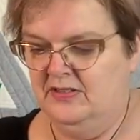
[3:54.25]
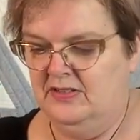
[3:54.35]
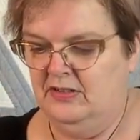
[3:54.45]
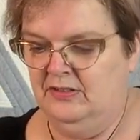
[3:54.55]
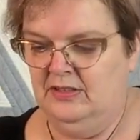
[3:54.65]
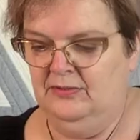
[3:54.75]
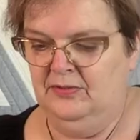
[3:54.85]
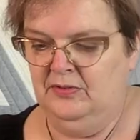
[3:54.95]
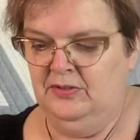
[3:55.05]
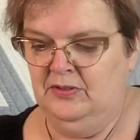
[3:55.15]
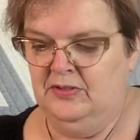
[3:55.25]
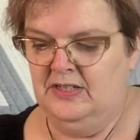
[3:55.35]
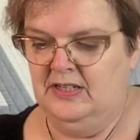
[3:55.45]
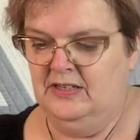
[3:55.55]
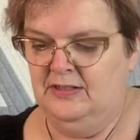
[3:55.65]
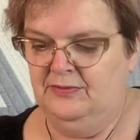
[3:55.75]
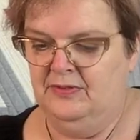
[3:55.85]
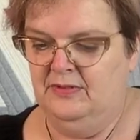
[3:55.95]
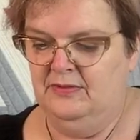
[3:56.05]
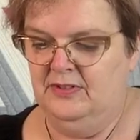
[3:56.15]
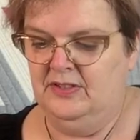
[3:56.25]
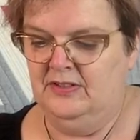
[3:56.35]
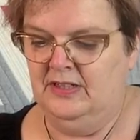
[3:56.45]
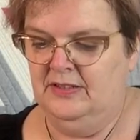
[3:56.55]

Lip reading: so that if you're using a different